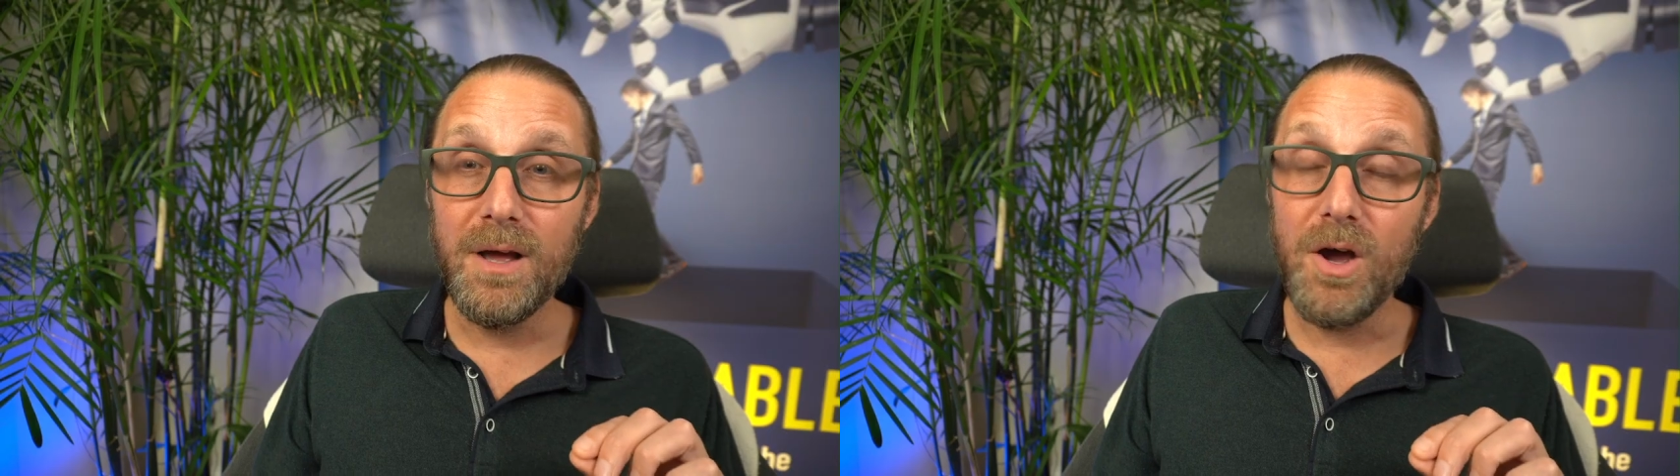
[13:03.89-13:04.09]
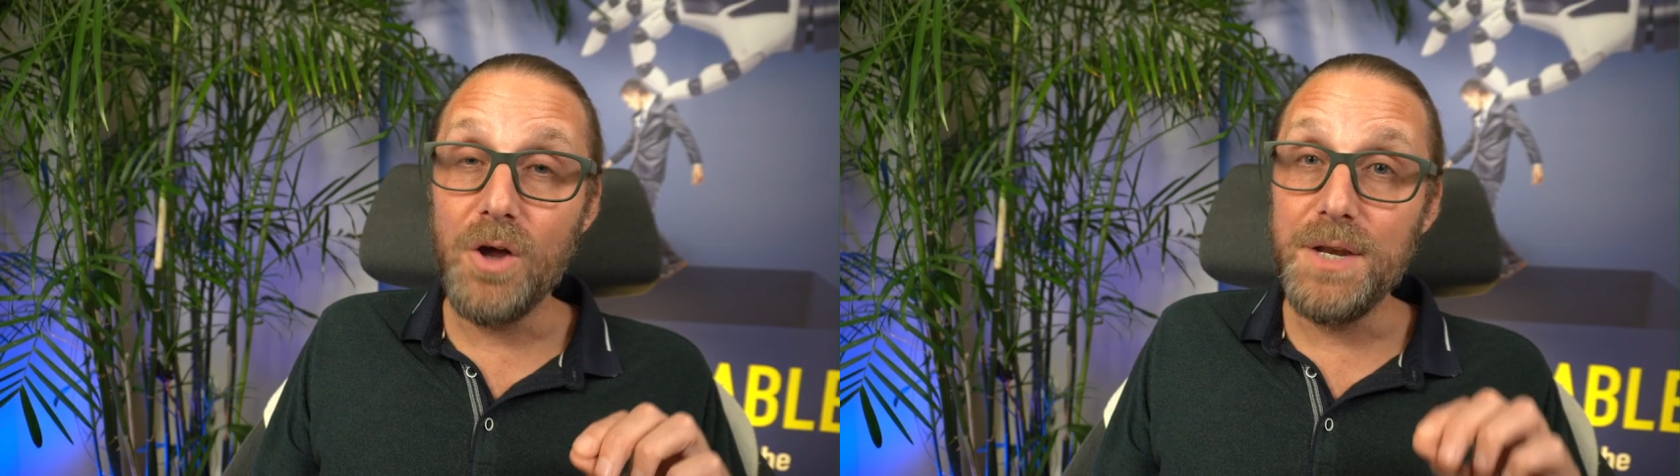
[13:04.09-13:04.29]

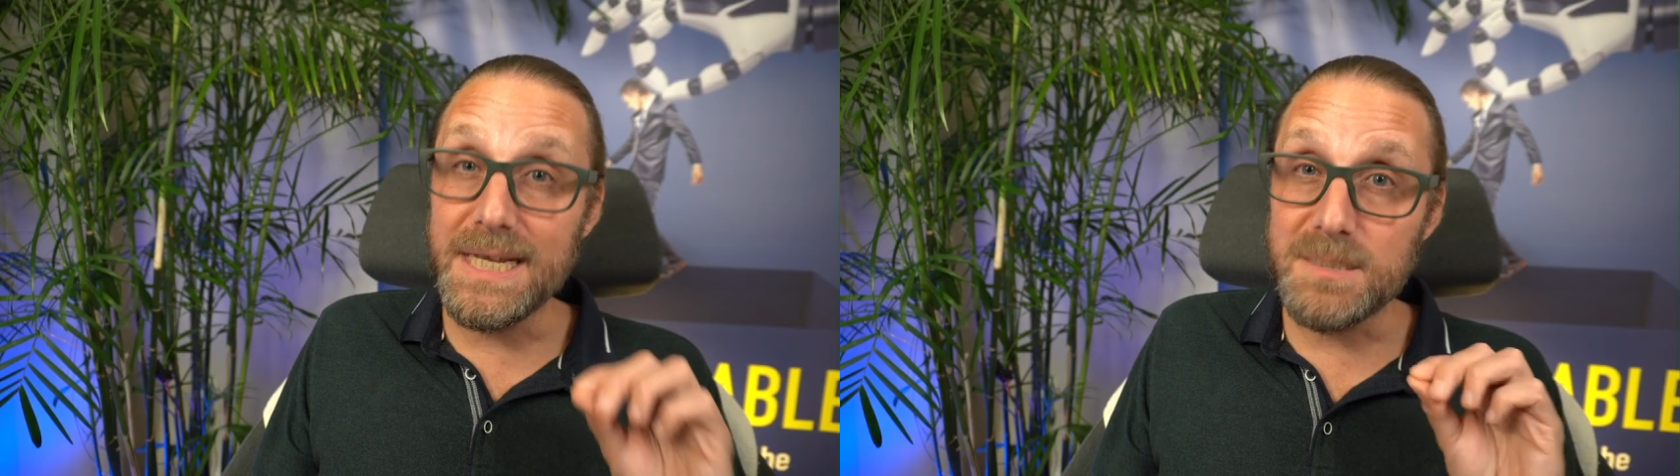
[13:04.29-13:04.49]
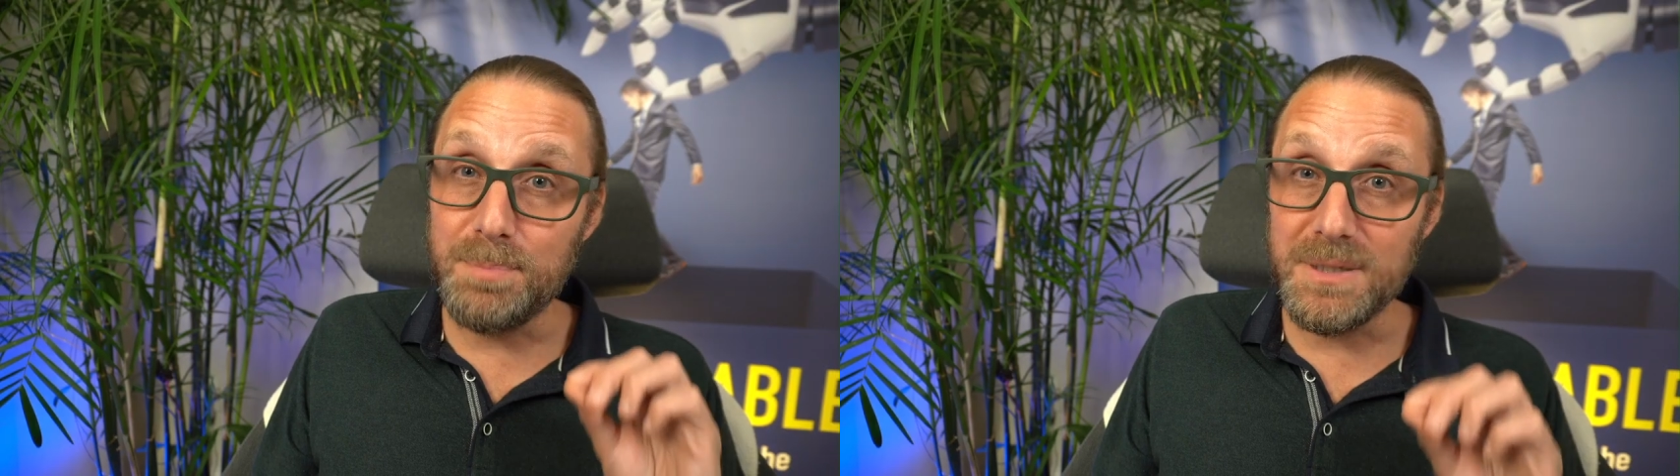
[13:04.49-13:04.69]
an
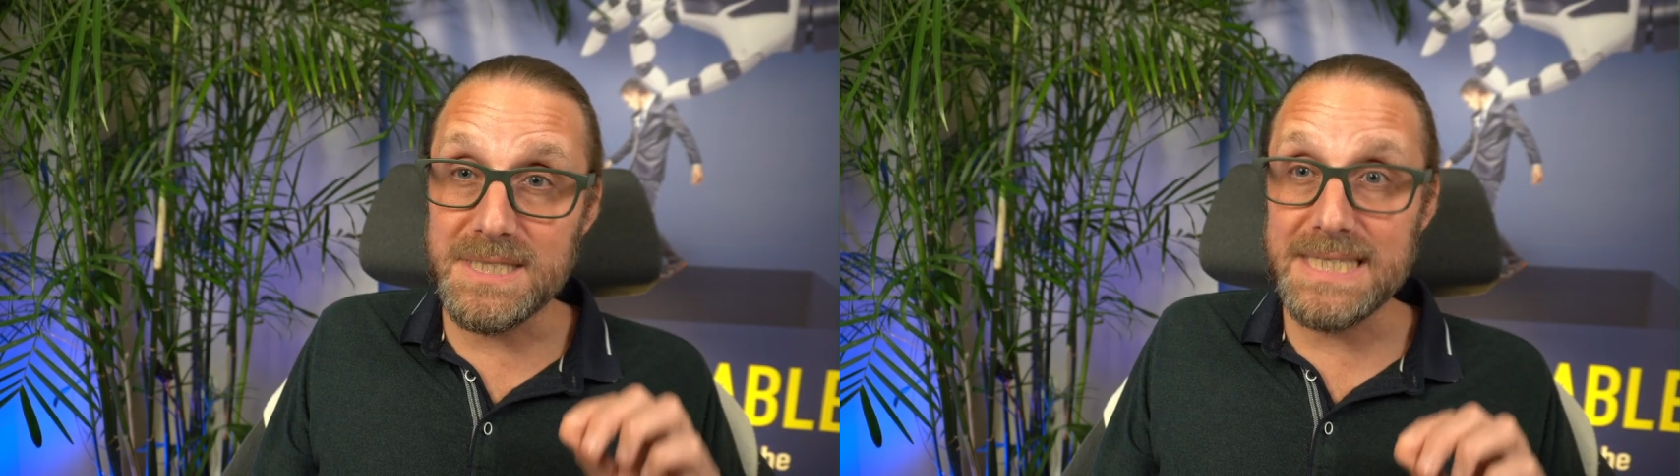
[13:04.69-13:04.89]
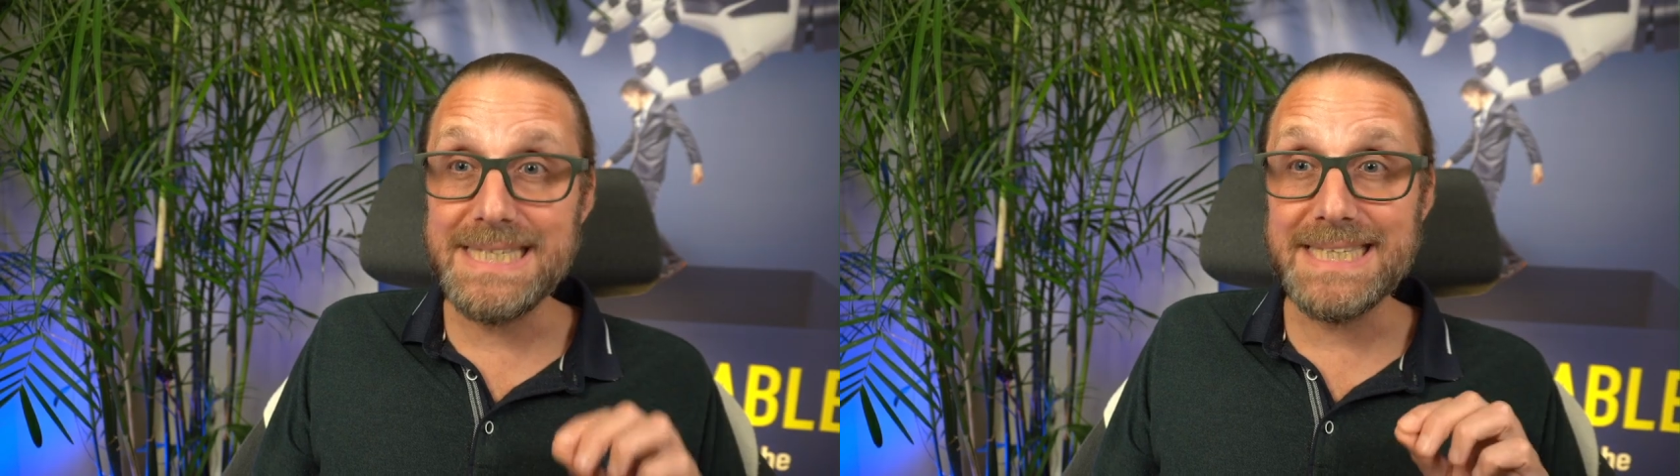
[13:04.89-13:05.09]

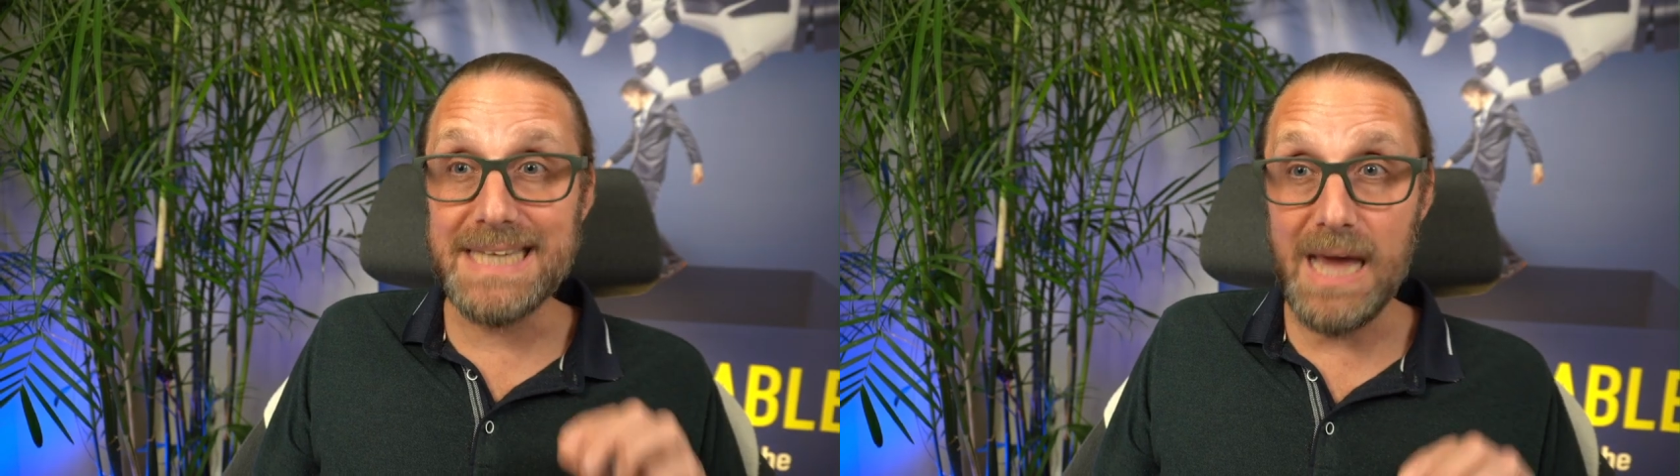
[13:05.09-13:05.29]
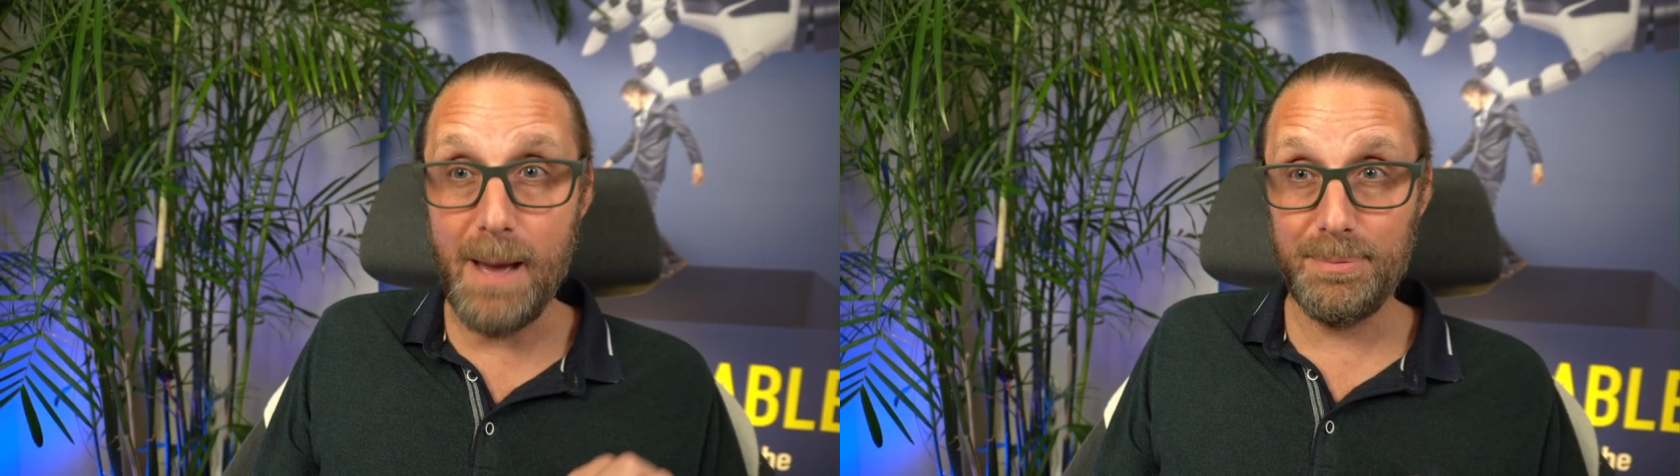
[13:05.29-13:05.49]
expertise
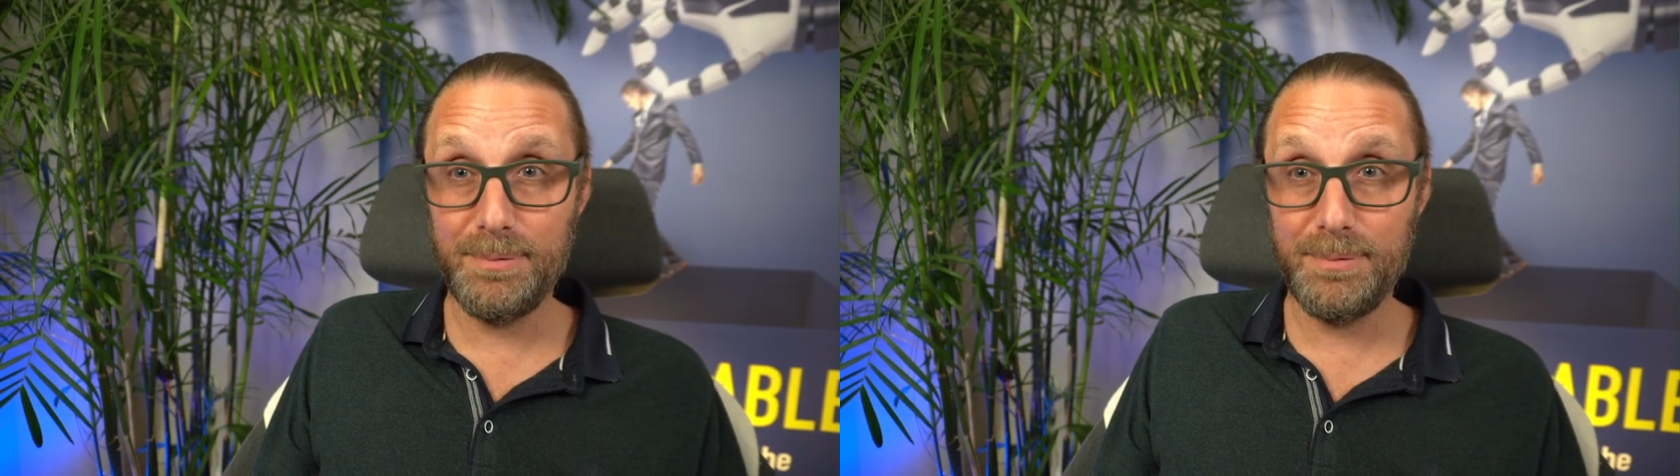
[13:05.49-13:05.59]
gap,